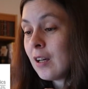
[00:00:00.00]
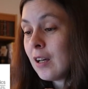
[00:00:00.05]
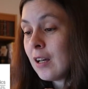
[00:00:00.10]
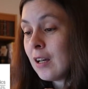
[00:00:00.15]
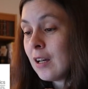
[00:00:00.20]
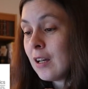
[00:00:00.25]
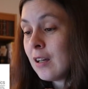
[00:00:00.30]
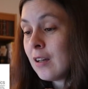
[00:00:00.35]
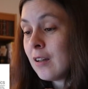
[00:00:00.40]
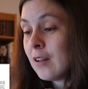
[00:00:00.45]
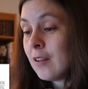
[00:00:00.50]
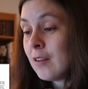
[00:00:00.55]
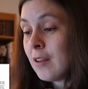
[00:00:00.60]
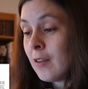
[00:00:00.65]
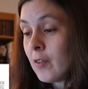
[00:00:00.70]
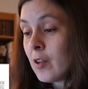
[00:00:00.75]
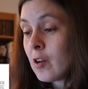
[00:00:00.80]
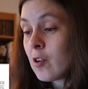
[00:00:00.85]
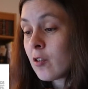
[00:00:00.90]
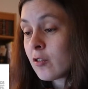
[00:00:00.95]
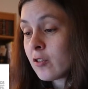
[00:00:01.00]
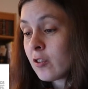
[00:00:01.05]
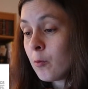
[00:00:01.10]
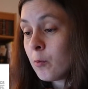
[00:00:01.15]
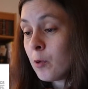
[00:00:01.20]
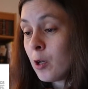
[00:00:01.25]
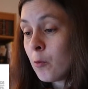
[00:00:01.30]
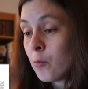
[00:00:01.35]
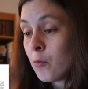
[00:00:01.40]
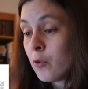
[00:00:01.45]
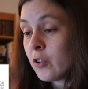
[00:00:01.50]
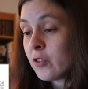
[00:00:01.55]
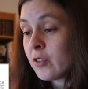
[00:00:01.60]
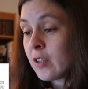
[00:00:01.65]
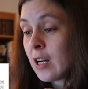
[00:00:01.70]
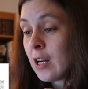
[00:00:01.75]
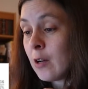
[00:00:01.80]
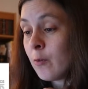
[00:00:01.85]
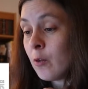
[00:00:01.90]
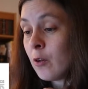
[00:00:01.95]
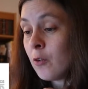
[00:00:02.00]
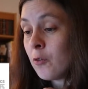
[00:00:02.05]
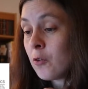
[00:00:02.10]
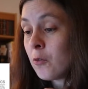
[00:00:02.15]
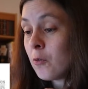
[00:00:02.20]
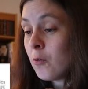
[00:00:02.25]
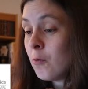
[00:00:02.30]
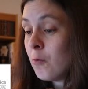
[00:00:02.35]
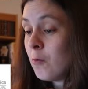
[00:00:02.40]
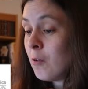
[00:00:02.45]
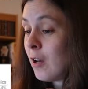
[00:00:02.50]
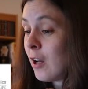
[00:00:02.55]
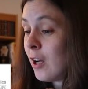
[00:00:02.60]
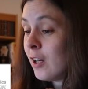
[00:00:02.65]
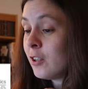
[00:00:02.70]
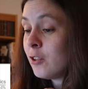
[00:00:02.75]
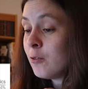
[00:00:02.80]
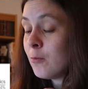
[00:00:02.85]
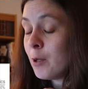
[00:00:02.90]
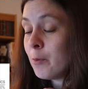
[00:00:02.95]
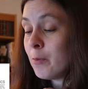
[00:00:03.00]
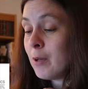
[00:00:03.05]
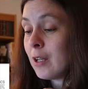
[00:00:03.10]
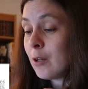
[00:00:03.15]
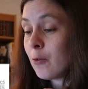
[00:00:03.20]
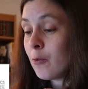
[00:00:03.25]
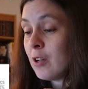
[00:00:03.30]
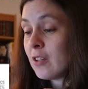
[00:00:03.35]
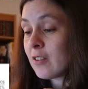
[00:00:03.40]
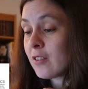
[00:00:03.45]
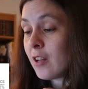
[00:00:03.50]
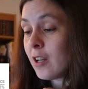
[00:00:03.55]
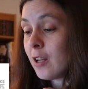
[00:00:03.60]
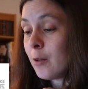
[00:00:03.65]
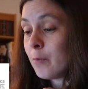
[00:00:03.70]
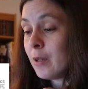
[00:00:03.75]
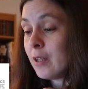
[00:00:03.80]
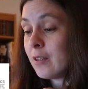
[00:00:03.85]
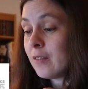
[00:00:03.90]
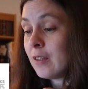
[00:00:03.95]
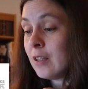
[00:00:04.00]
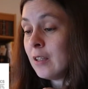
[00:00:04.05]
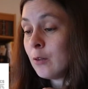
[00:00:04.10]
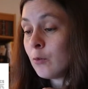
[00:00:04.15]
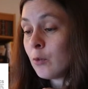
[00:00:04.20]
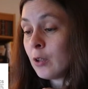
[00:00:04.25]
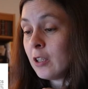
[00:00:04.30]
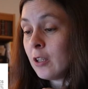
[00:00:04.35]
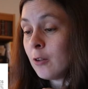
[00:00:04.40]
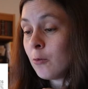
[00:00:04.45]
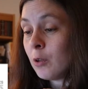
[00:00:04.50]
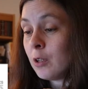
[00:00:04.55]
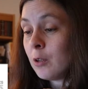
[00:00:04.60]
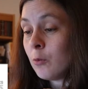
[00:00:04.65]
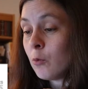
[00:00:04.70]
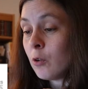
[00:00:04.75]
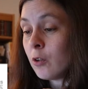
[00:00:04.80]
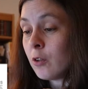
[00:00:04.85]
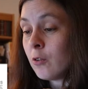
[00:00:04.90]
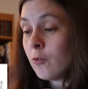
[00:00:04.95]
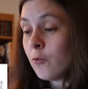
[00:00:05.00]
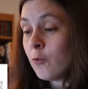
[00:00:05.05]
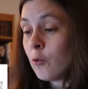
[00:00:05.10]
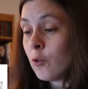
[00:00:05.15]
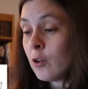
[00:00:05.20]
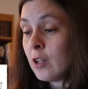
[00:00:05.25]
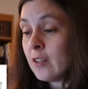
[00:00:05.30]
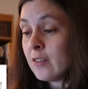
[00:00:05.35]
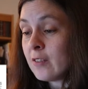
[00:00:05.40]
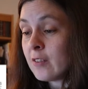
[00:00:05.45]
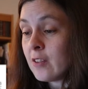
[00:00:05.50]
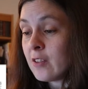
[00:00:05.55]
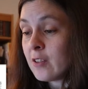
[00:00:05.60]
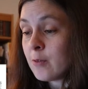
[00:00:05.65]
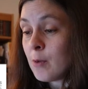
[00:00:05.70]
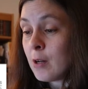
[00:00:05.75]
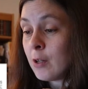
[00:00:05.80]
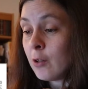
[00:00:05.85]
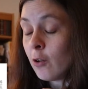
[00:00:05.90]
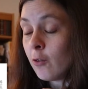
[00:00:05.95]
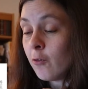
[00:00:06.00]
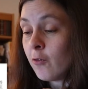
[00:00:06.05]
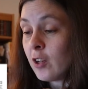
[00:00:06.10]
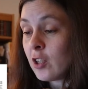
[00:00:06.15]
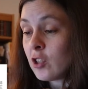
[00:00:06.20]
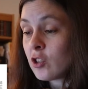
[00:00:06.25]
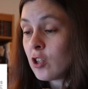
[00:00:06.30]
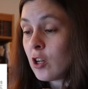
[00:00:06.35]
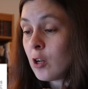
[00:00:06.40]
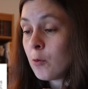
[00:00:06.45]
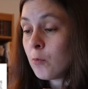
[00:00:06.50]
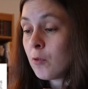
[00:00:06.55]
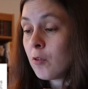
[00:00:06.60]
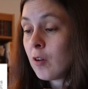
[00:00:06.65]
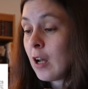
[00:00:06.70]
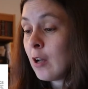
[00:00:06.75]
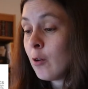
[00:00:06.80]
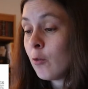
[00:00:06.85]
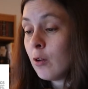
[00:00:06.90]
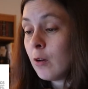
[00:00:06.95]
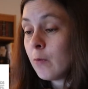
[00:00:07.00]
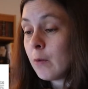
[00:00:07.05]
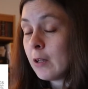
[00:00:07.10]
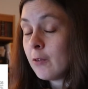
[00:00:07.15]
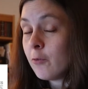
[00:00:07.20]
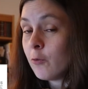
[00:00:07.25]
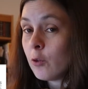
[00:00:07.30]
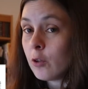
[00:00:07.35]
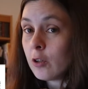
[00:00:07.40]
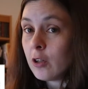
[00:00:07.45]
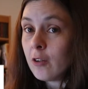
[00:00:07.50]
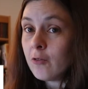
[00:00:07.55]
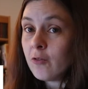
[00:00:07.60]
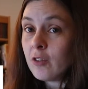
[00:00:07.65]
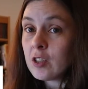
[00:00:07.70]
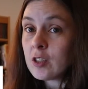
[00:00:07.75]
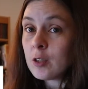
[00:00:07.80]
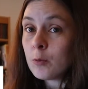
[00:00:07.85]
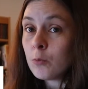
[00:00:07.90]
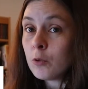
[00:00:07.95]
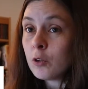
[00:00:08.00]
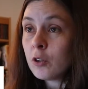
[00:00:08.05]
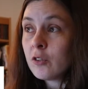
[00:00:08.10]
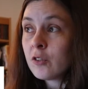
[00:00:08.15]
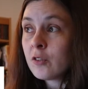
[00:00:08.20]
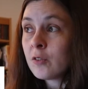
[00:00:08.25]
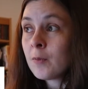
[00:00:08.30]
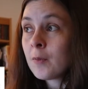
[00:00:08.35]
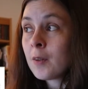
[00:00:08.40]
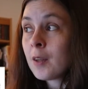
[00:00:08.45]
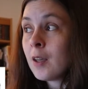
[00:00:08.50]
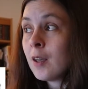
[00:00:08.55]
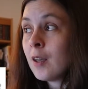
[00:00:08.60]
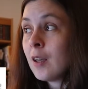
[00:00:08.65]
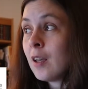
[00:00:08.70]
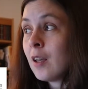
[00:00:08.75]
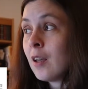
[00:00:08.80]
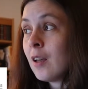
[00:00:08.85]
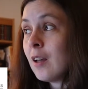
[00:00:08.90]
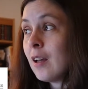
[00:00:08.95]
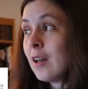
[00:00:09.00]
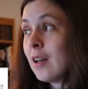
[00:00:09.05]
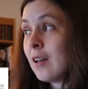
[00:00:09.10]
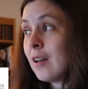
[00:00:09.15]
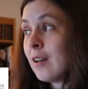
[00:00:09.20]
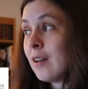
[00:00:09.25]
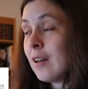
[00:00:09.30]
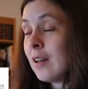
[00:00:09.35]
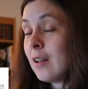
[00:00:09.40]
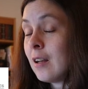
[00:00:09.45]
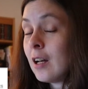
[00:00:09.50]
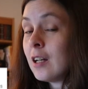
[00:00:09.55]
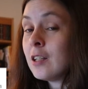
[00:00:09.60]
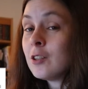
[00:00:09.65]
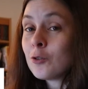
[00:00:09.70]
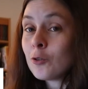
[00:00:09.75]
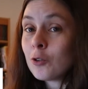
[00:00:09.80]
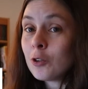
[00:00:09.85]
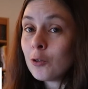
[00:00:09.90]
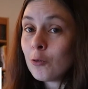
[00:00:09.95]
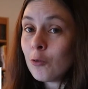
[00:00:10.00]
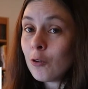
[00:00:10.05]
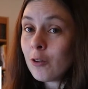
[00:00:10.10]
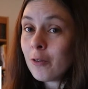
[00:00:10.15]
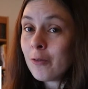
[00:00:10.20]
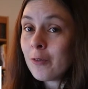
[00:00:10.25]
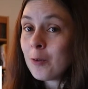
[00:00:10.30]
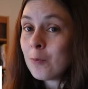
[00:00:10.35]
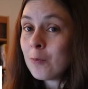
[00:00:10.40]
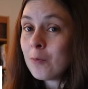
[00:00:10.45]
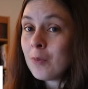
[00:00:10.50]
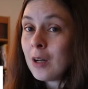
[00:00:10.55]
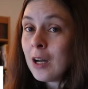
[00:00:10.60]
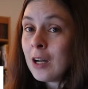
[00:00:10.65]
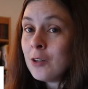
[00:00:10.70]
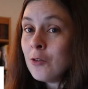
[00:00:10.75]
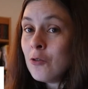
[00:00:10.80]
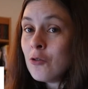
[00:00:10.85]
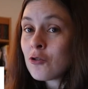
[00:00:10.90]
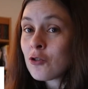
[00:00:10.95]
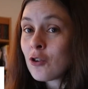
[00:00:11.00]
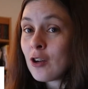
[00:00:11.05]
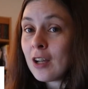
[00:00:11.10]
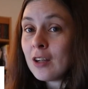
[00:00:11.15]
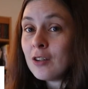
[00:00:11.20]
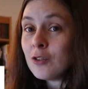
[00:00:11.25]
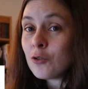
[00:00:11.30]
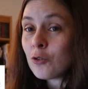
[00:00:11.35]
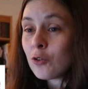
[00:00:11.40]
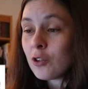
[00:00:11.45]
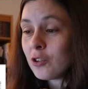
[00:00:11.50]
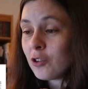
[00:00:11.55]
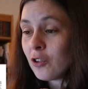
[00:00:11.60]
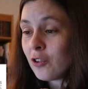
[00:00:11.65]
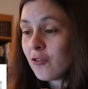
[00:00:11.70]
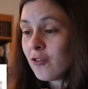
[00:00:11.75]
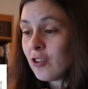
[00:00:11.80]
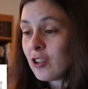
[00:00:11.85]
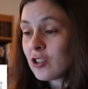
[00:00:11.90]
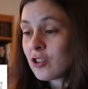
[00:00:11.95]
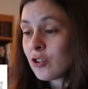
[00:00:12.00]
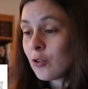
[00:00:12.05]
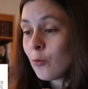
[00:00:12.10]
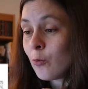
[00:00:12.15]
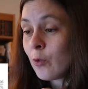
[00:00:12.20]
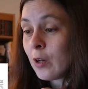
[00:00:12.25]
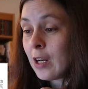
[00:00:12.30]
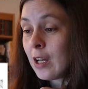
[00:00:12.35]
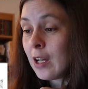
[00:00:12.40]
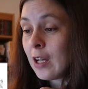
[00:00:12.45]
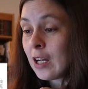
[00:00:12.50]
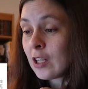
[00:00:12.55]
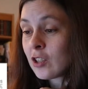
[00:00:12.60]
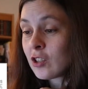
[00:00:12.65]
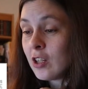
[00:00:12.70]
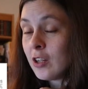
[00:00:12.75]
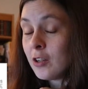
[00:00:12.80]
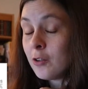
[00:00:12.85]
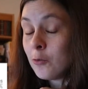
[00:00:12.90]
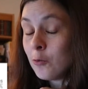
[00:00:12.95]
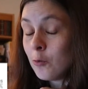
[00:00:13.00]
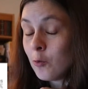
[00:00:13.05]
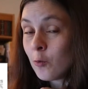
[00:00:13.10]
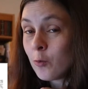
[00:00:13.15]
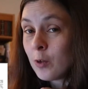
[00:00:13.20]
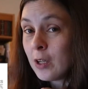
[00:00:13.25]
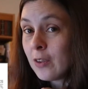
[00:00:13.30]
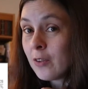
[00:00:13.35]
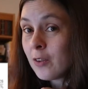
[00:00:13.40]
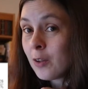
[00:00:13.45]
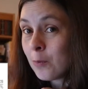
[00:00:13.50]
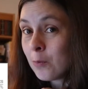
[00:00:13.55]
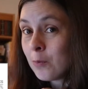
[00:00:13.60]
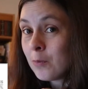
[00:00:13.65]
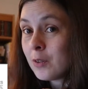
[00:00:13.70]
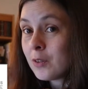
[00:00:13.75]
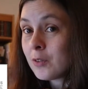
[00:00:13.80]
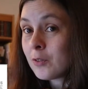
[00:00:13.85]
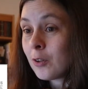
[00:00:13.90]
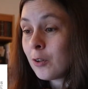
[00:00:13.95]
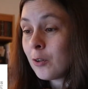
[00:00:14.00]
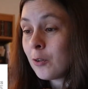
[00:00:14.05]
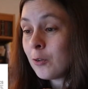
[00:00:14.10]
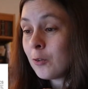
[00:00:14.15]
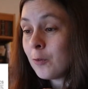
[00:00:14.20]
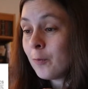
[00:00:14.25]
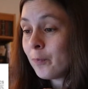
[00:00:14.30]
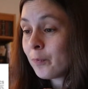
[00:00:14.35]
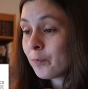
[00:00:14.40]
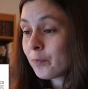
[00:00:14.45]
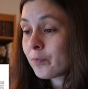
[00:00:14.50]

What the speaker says: and there are some numbers that I would like to maybe increase a little bit in 2021. For instance, my non-fiction number. I only read 4 non-fiction books. And I enjoyed all of them. I usually enjoy non-fiction when I actually do read them. So